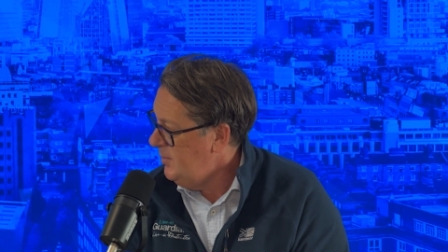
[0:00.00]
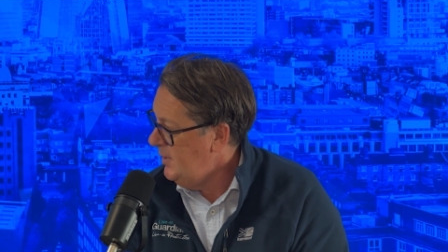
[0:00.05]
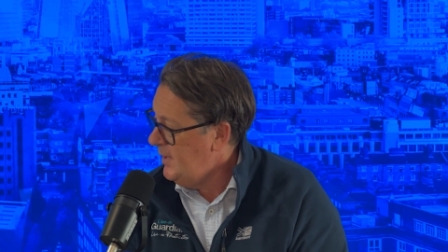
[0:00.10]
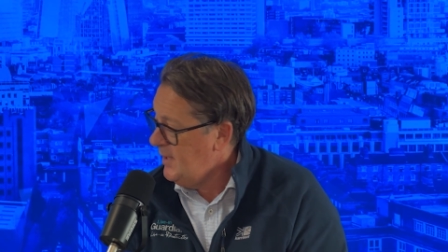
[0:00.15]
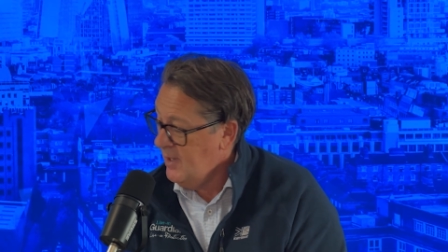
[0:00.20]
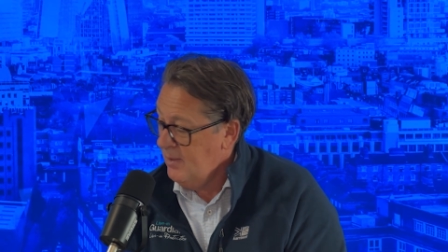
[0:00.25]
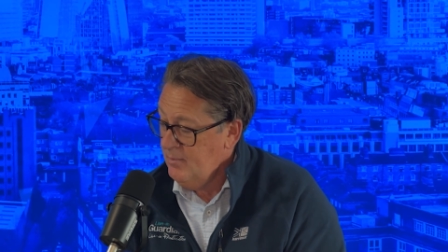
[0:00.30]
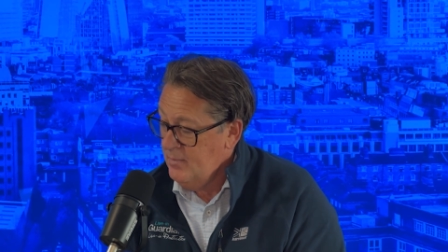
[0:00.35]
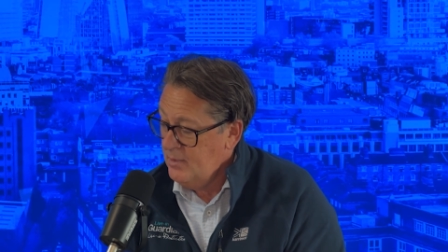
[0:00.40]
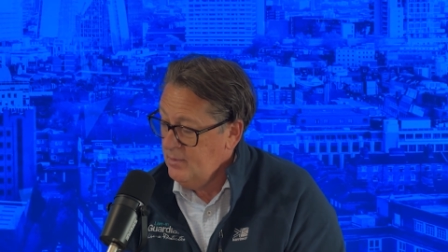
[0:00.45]
So we
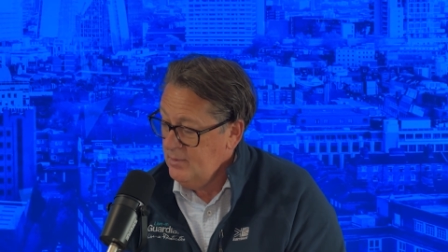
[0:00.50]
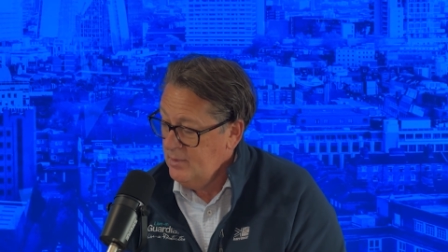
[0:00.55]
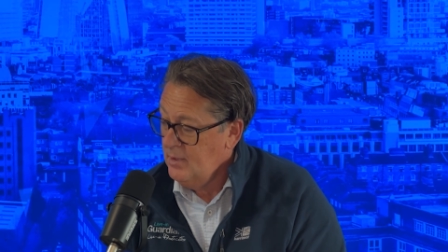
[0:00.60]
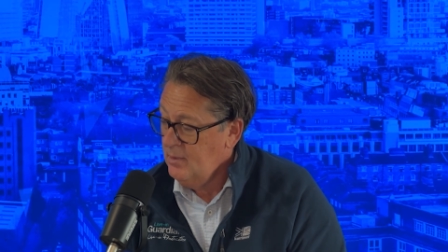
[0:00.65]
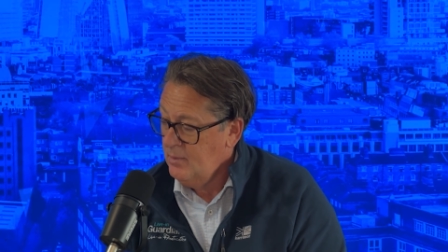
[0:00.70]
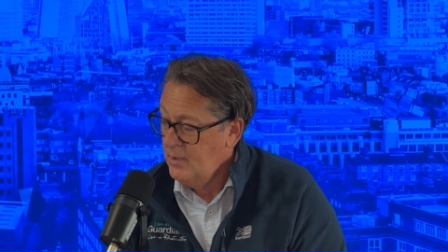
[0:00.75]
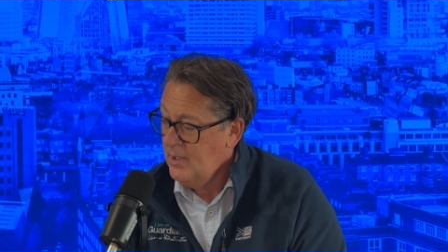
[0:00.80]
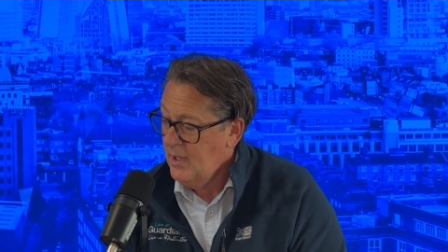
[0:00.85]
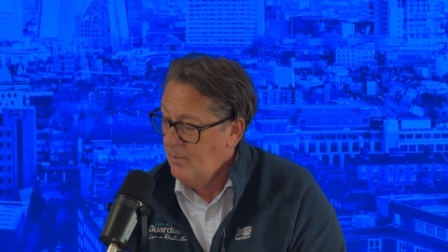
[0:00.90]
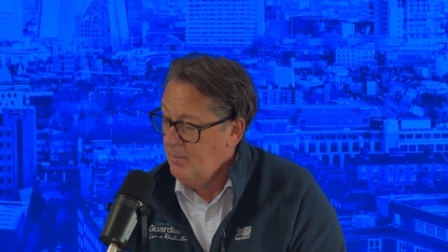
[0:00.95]
can,
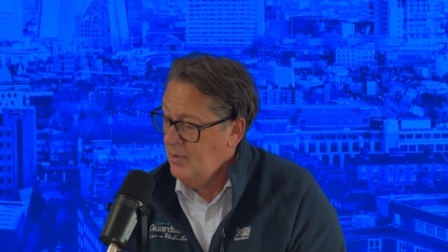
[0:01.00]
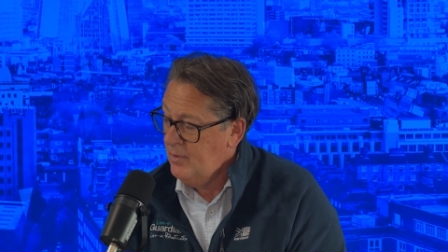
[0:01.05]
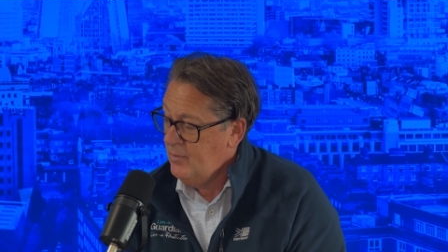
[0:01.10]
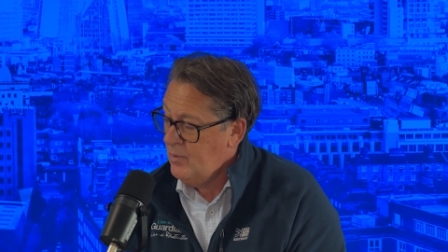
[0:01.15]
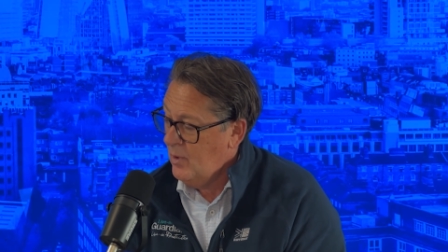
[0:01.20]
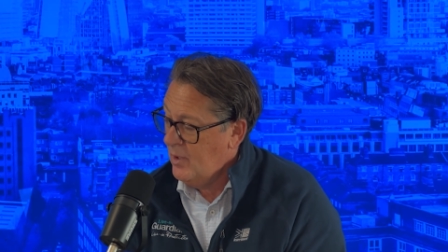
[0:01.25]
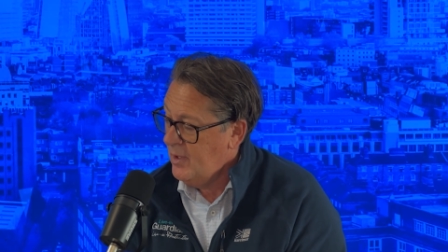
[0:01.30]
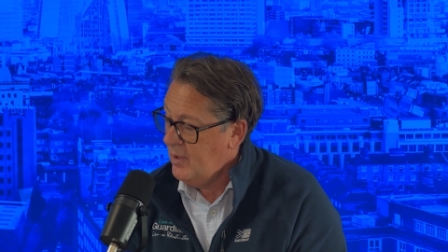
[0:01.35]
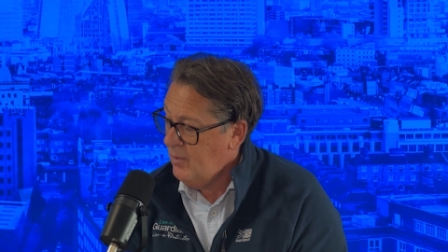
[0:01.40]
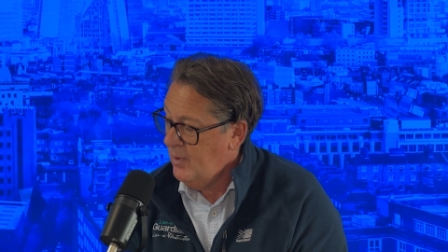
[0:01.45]
we can move
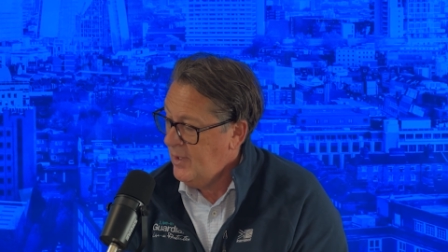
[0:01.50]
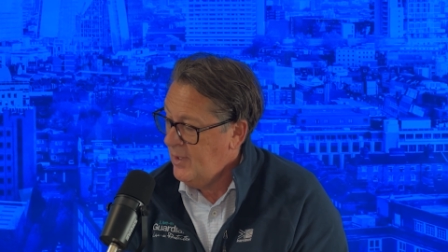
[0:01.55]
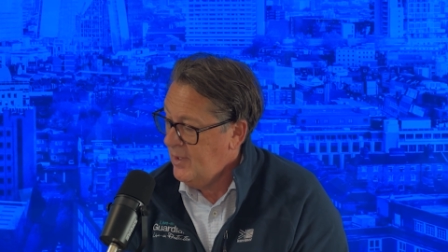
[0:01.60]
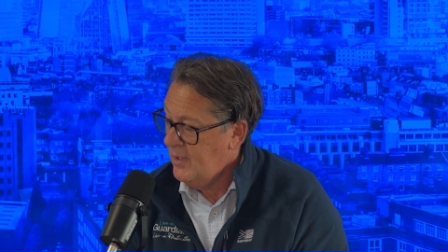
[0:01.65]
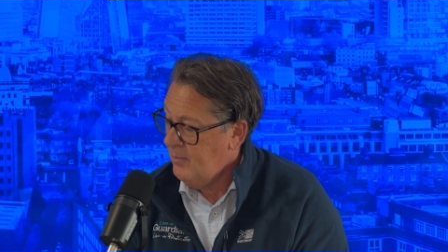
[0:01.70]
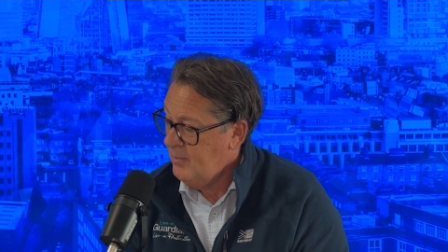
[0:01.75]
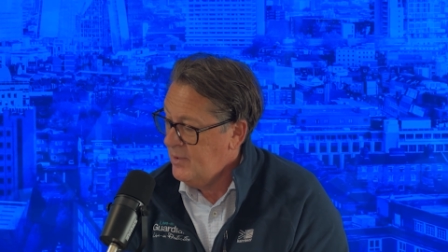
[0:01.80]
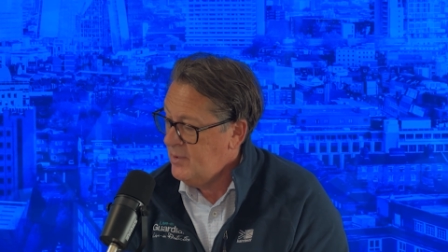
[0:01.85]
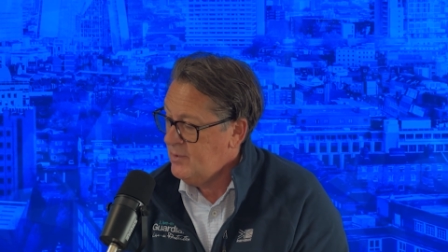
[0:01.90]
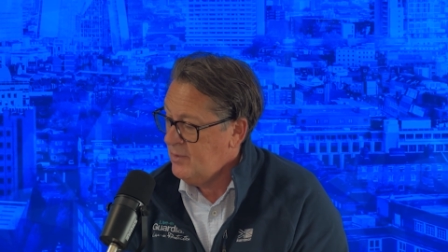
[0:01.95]
quite
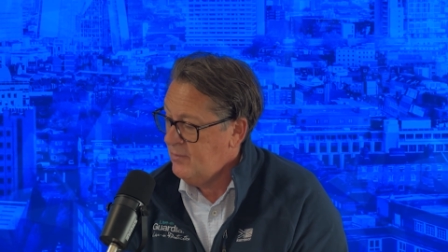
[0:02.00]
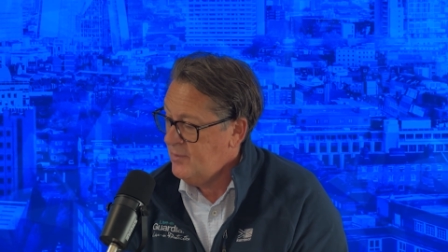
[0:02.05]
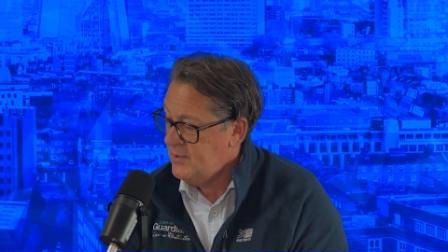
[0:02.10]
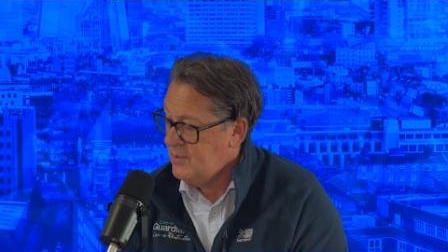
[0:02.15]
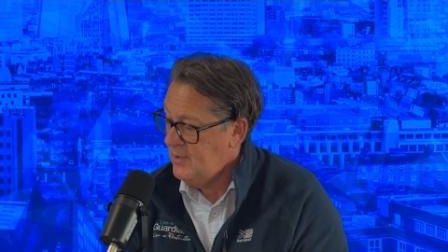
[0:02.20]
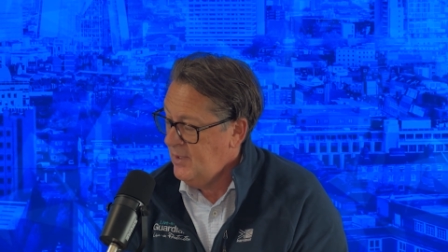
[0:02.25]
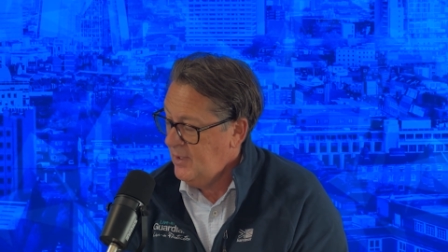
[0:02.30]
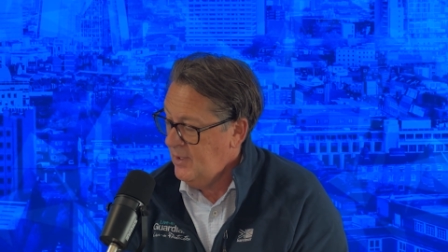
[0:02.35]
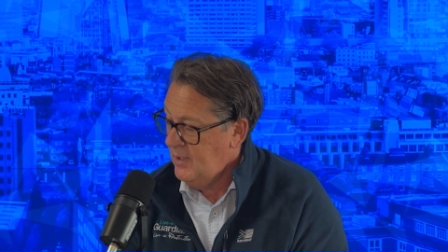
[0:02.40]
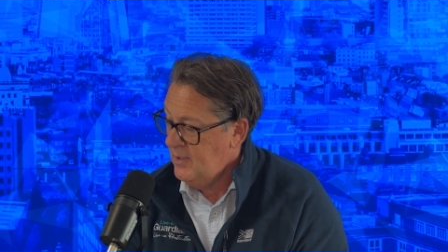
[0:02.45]
quickly because
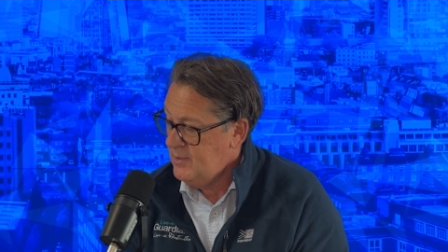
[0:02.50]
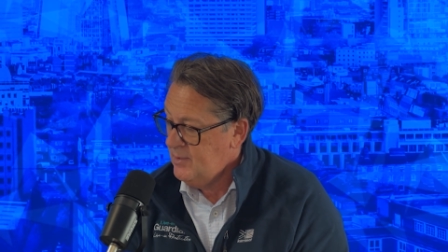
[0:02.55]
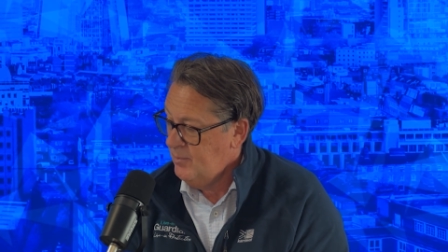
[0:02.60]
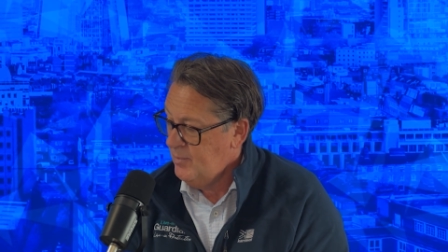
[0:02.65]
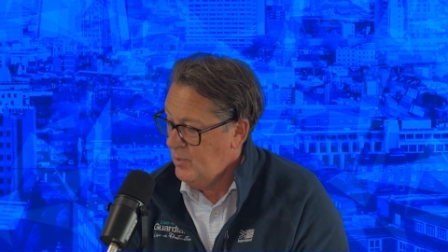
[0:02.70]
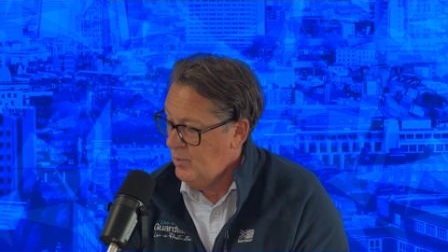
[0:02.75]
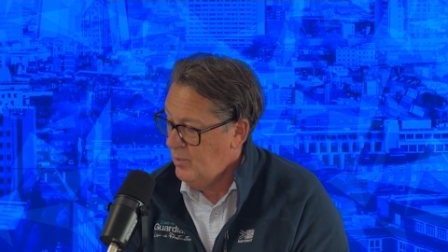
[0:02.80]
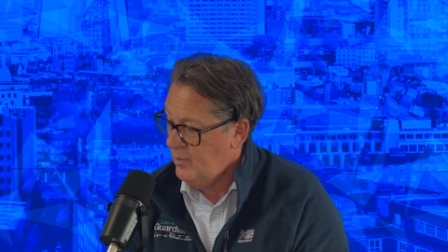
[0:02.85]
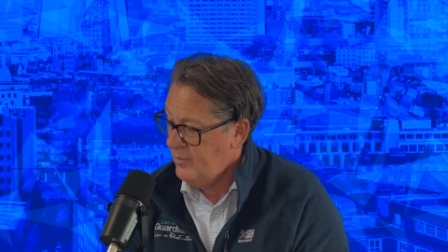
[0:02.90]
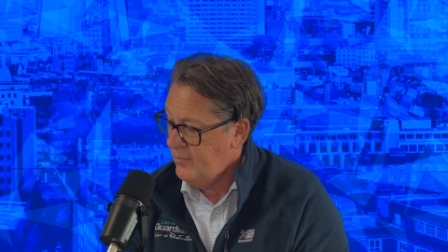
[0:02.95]
obviously it's
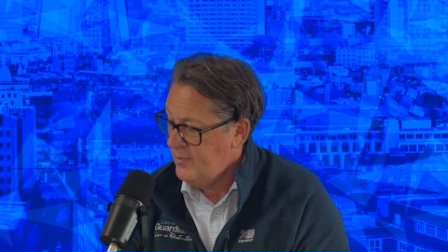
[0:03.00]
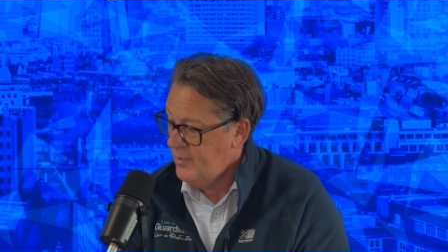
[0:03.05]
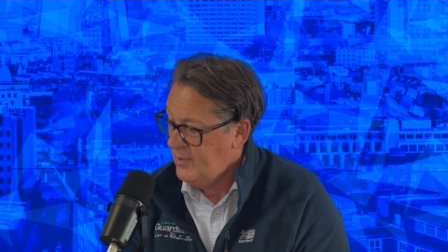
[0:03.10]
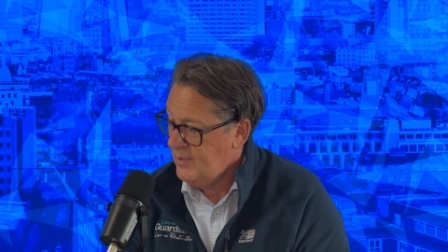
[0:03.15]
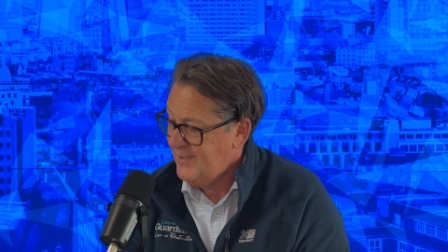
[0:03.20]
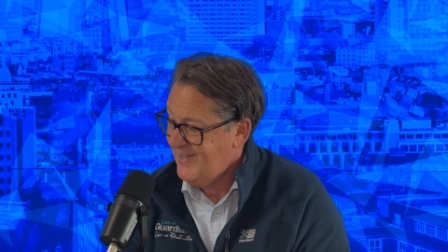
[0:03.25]
important